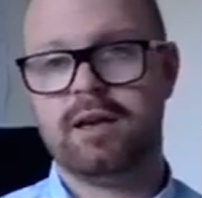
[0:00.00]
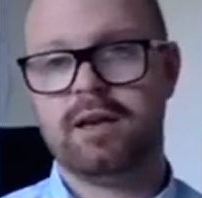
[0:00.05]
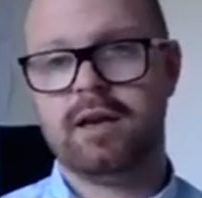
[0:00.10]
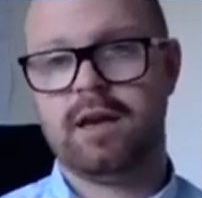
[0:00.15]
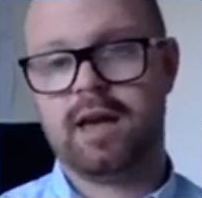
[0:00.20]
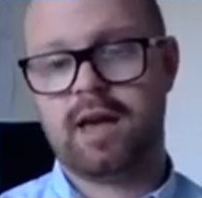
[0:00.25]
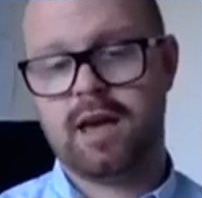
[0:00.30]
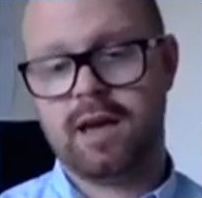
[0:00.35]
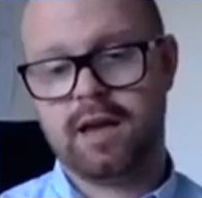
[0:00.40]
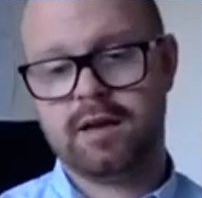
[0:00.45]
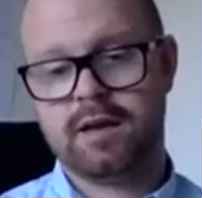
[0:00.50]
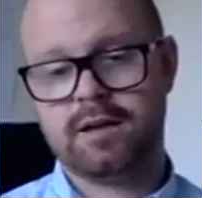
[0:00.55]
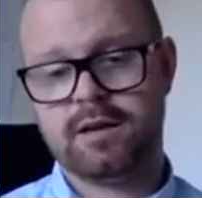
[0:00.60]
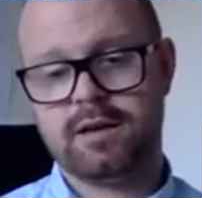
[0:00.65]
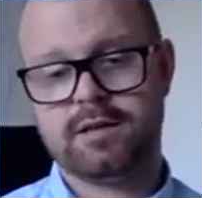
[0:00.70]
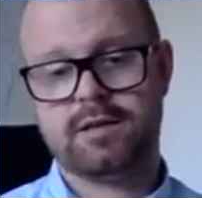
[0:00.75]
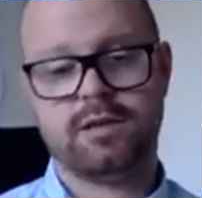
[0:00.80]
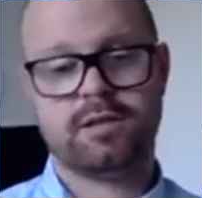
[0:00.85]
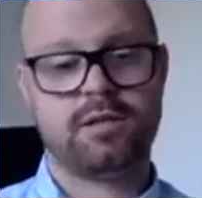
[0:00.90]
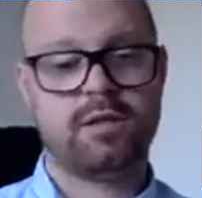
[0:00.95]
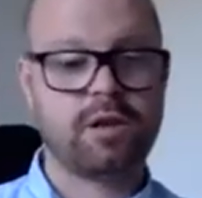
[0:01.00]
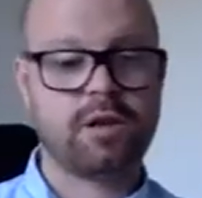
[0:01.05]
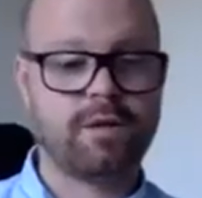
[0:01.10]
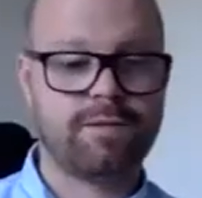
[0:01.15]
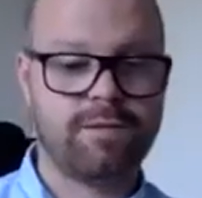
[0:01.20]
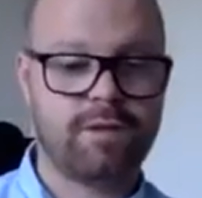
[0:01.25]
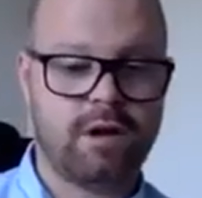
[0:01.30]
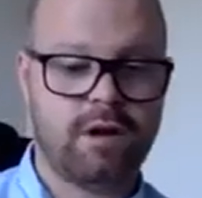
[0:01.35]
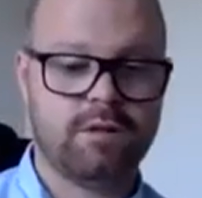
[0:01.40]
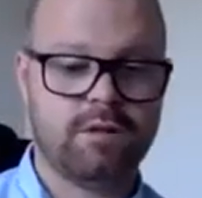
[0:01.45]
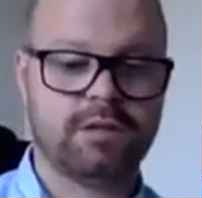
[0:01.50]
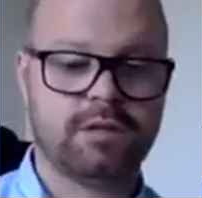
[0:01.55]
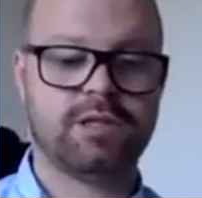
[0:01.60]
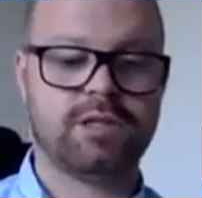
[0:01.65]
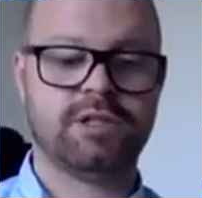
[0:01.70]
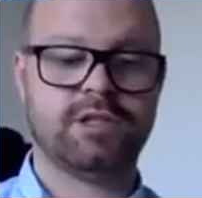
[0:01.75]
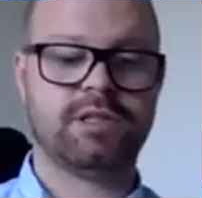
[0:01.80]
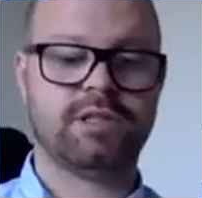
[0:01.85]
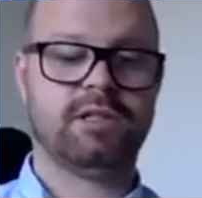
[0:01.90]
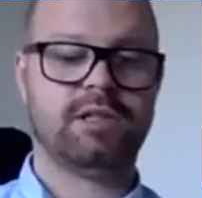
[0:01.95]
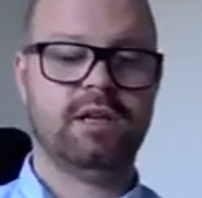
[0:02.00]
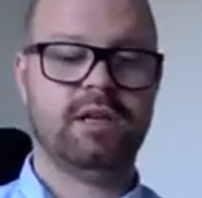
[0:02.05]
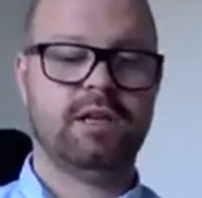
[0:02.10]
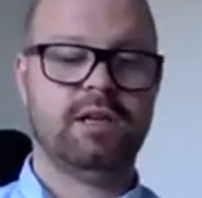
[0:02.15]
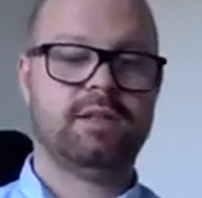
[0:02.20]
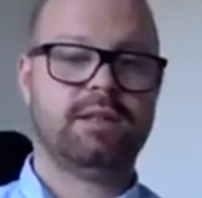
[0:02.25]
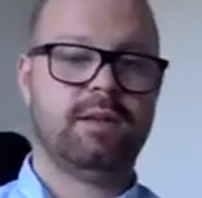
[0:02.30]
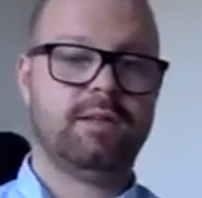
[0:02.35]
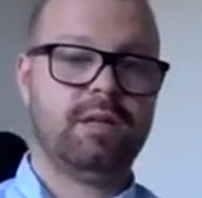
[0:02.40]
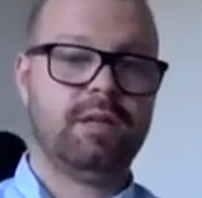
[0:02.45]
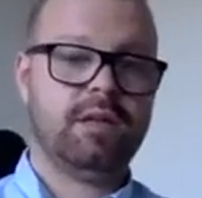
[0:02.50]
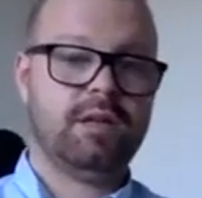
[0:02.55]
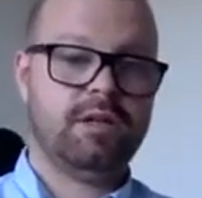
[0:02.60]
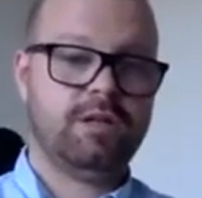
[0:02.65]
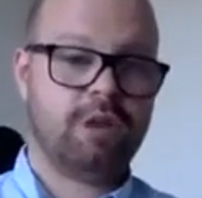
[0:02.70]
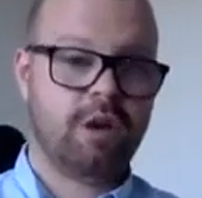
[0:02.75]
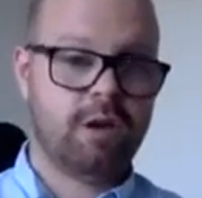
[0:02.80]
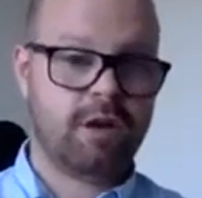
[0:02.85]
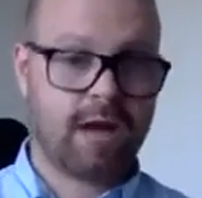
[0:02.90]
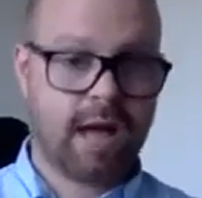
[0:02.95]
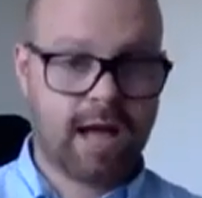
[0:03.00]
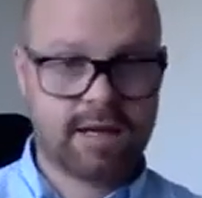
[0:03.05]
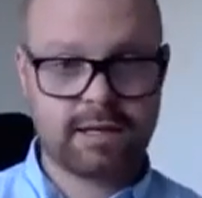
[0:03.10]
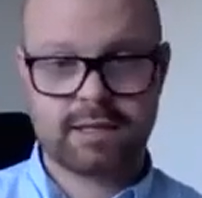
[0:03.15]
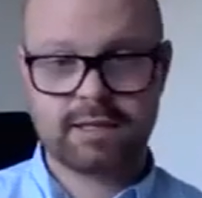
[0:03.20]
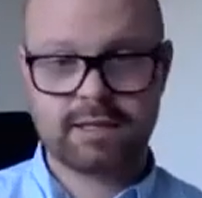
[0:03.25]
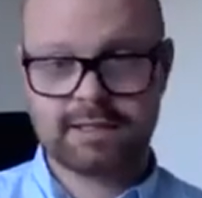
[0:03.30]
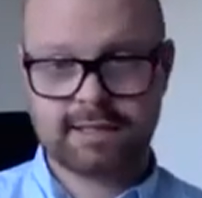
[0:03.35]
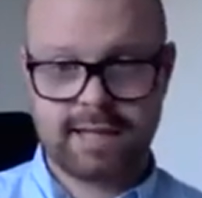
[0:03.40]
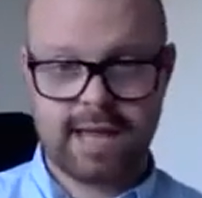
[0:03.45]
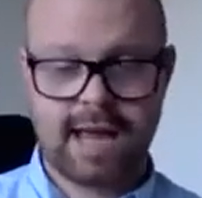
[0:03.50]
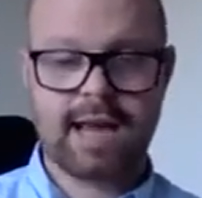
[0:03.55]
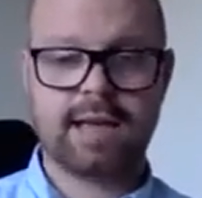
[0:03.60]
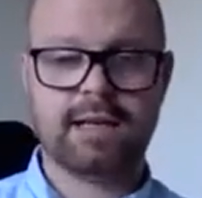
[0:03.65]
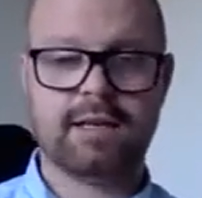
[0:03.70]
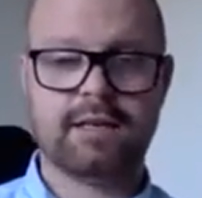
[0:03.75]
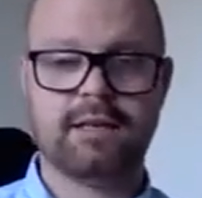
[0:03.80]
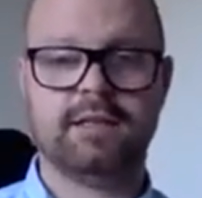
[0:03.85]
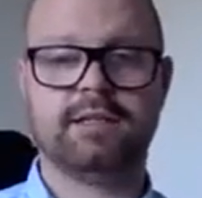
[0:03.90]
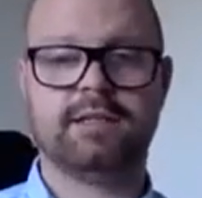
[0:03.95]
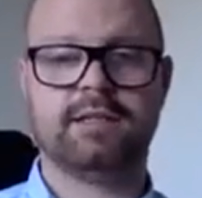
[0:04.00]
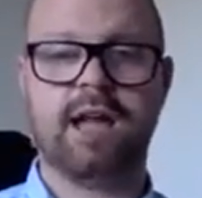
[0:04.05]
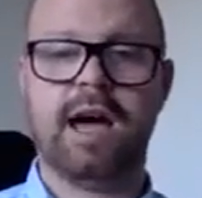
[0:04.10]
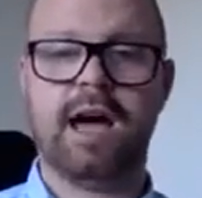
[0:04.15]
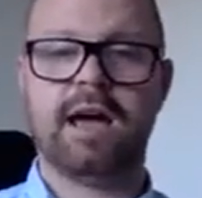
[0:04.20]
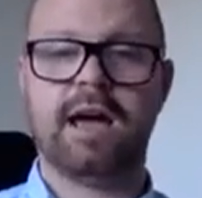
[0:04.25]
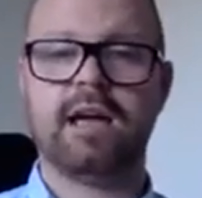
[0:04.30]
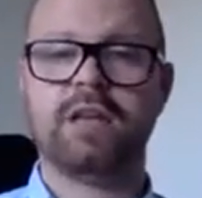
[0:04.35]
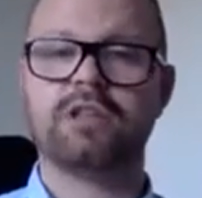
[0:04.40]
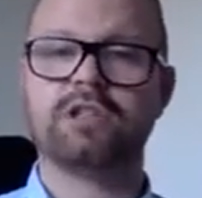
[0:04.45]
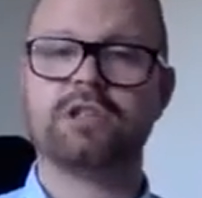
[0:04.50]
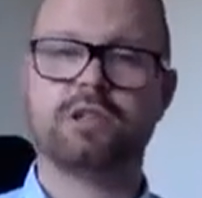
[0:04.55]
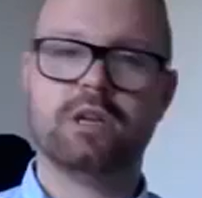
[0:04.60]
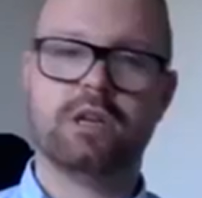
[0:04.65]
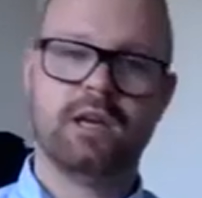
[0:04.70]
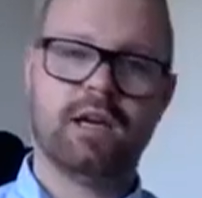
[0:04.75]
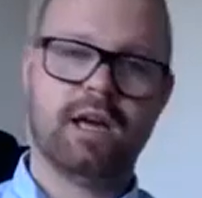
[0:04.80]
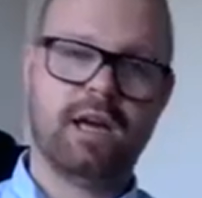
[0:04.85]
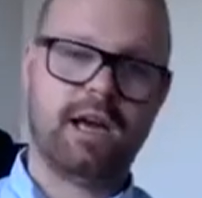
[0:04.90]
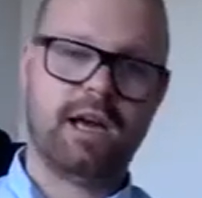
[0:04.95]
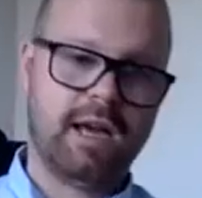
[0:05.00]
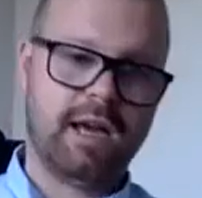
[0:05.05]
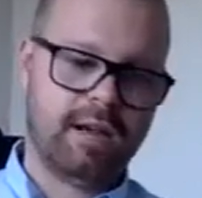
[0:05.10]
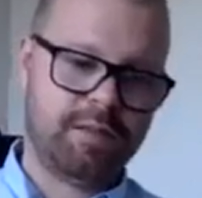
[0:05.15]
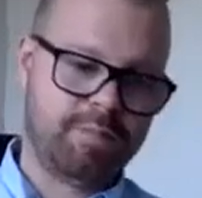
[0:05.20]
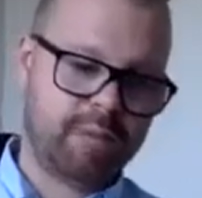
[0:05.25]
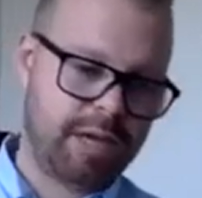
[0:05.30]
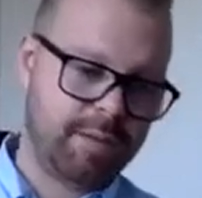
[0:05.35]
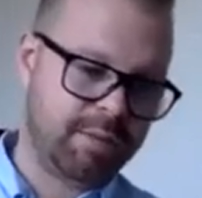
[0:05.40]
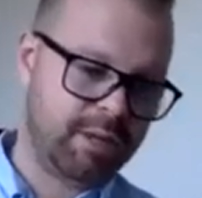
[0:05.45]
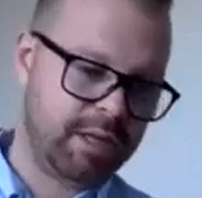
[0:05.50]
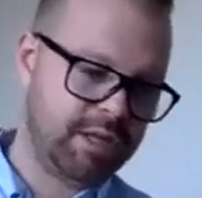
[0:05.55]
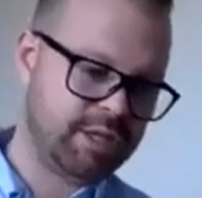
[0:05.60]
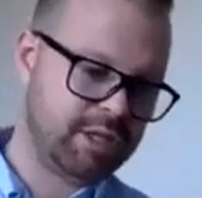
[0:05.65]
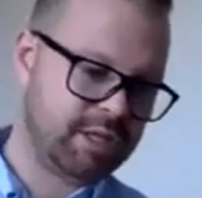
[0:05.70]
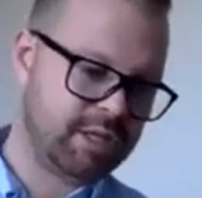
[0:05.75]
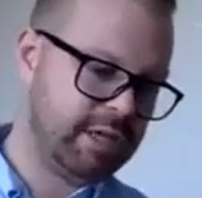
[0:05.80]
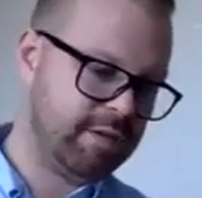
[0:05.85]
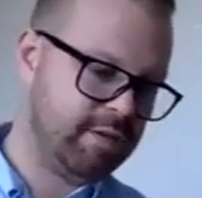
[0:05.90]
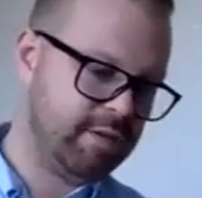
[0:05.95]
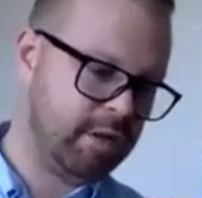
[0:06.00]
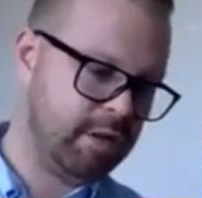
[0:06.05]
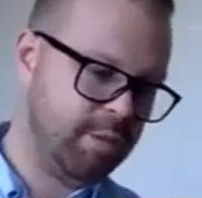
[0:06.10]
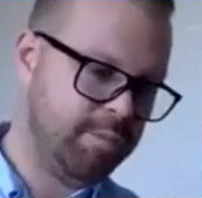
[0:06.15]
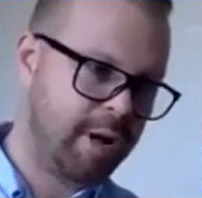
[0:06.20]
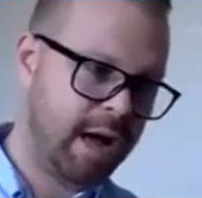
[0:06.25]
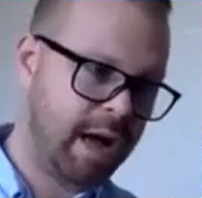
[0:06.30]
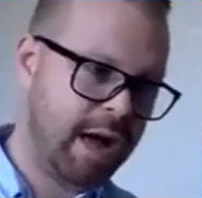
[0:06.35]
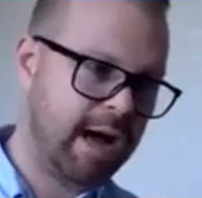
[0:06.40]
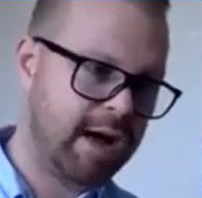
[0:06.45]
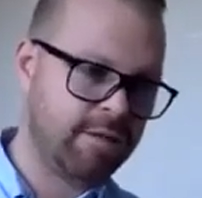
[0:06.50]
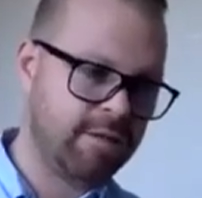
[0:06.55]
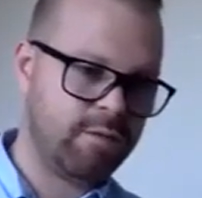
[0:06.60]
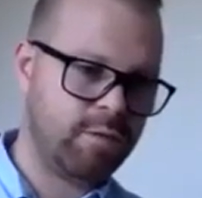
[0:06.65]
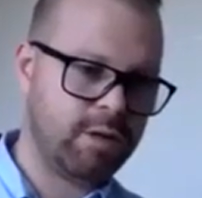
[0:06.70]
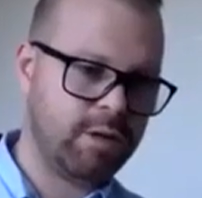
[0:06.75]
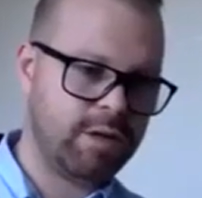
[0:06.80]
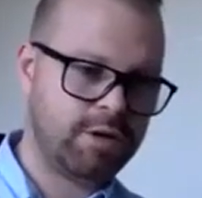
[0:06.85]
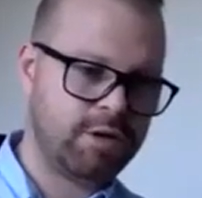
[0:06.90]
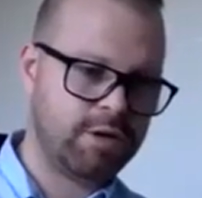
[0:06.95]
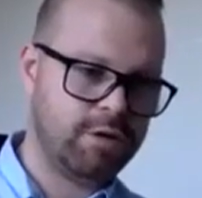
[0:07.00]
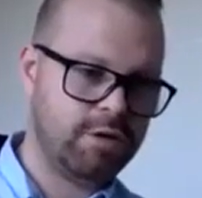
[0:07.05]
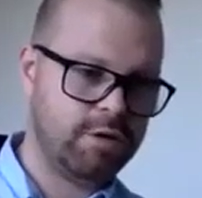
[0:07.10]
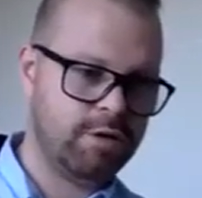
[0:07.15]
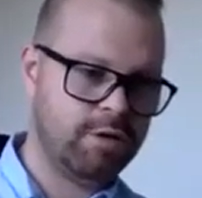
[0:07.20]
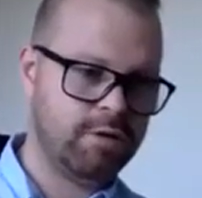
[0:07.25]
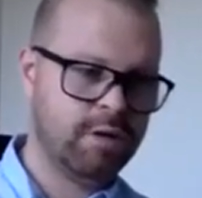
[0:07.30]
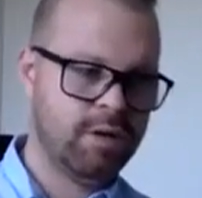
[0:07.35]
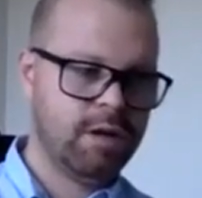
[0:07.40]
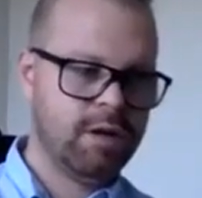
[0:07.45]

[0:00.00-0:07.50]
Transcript: And it's not your fault. It's just something you don't understand at this stage. And people are just giving you part of what you